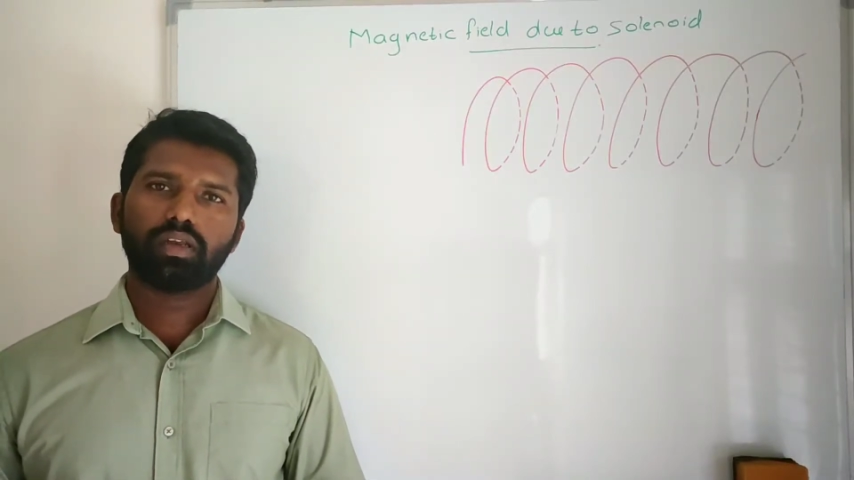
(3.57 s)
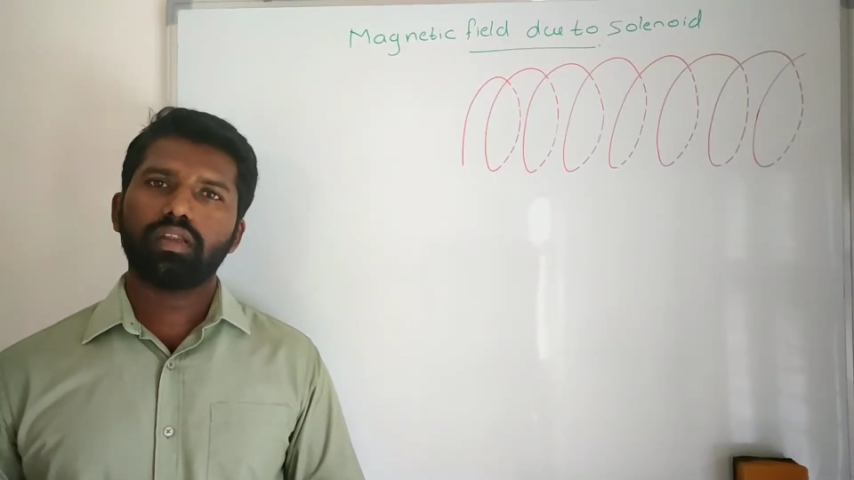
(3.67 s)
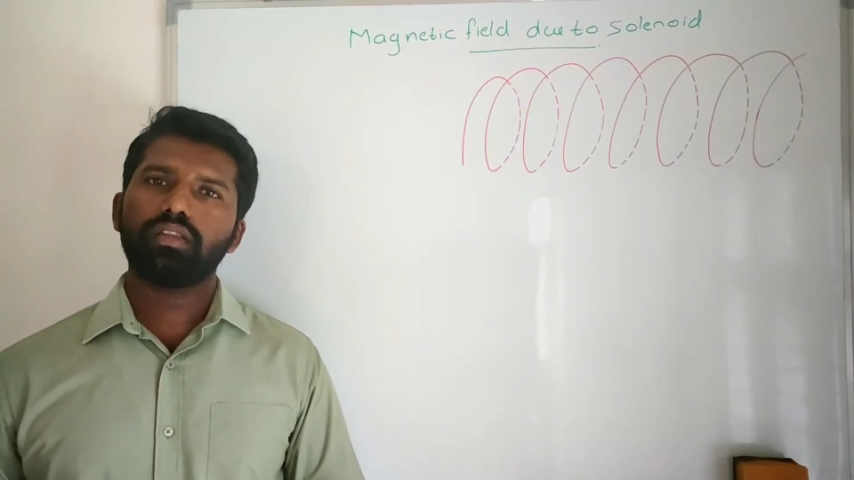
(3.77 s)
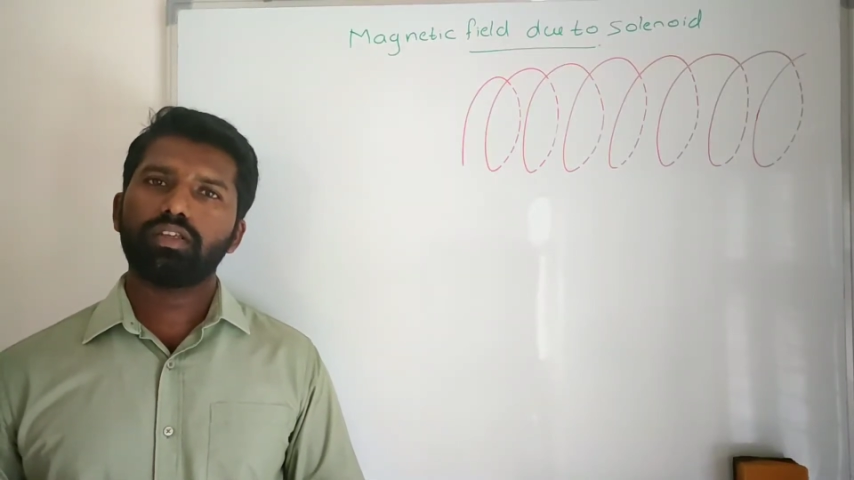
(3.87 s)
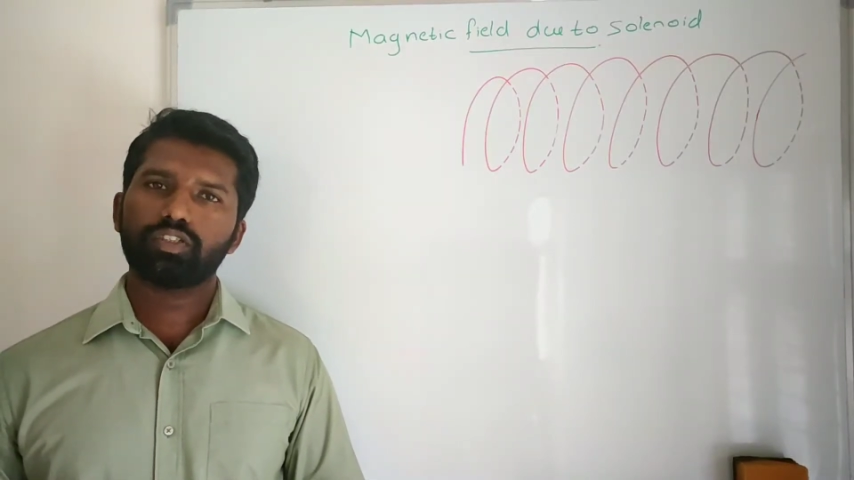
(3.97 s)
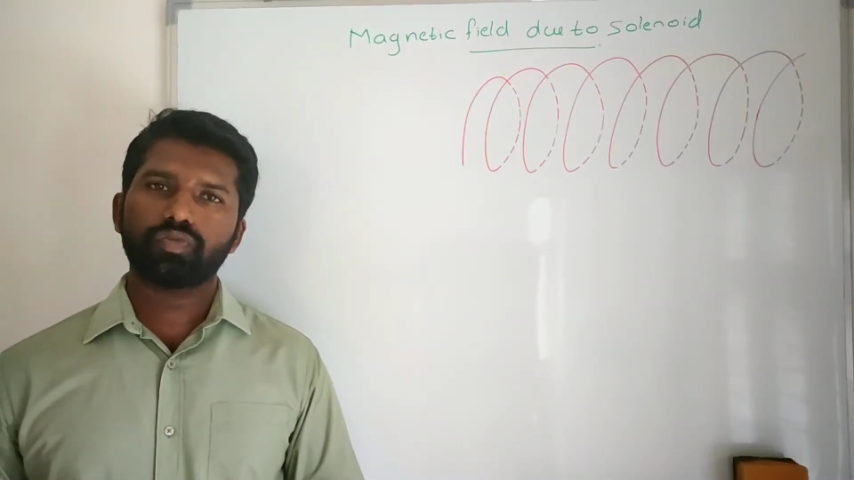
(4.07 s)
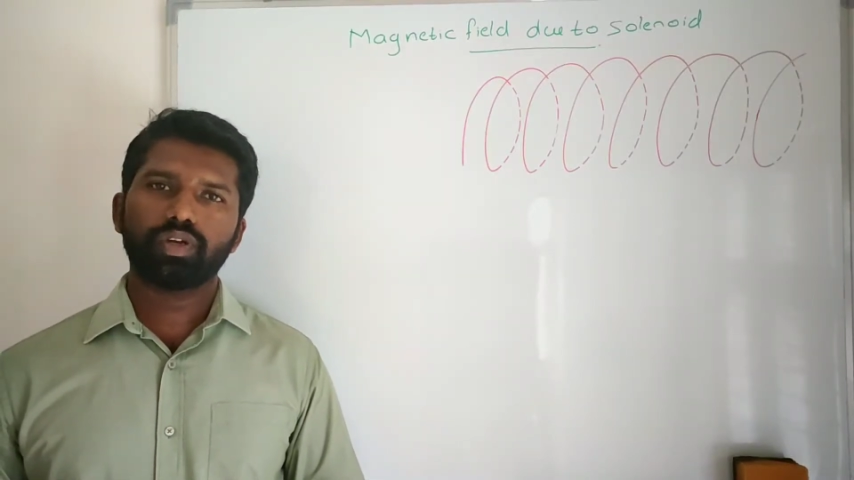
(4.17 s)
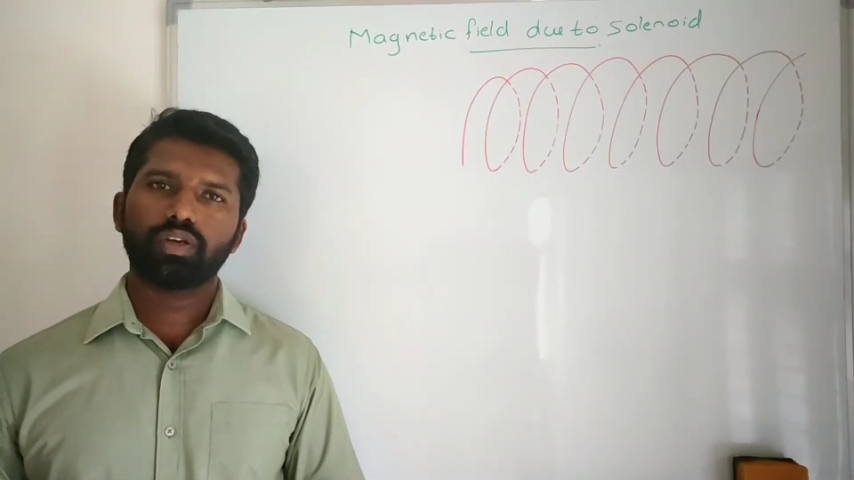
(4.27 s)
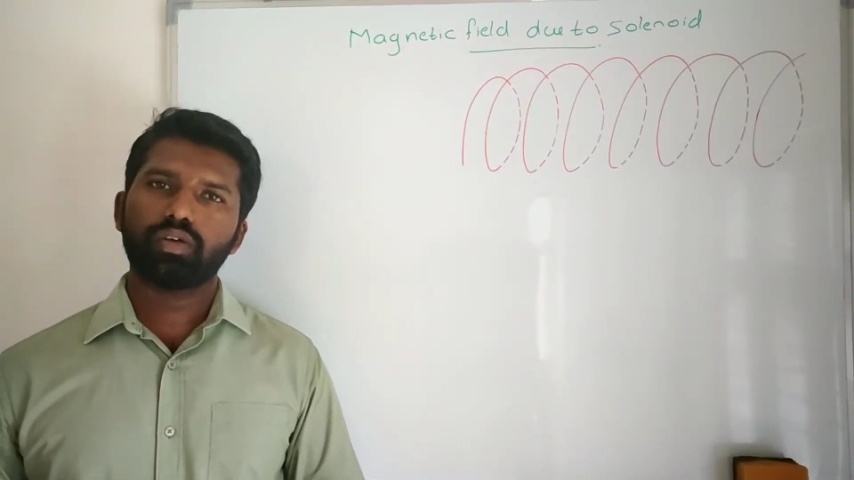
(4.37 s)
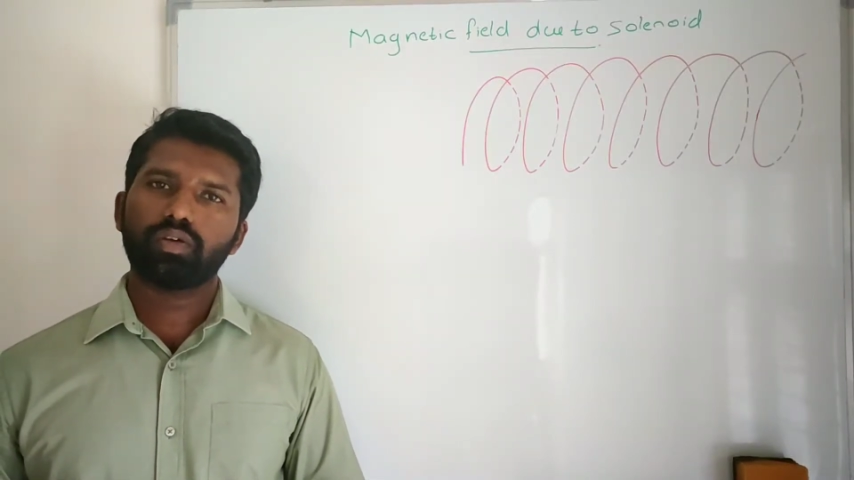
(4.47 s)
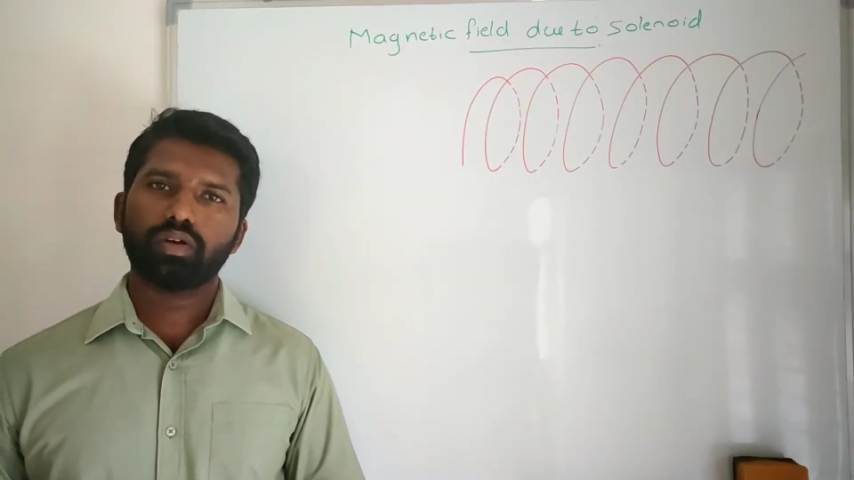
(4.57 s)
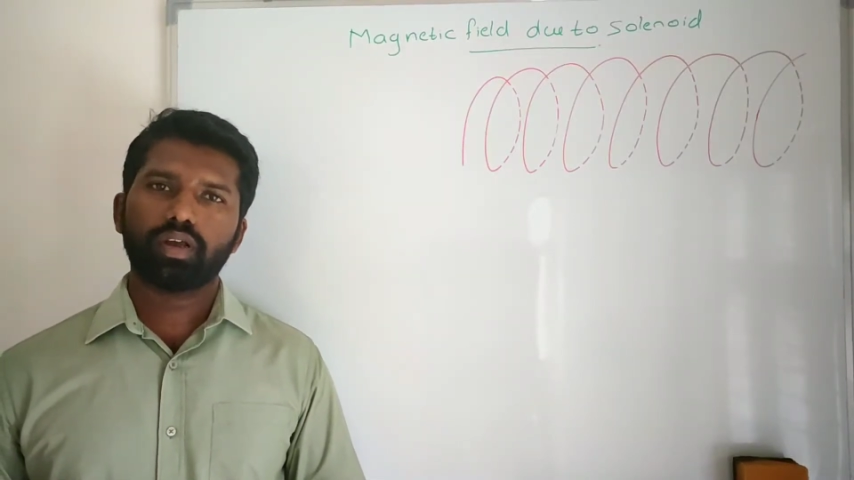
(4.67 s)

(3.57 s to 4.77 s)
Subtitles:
In this video,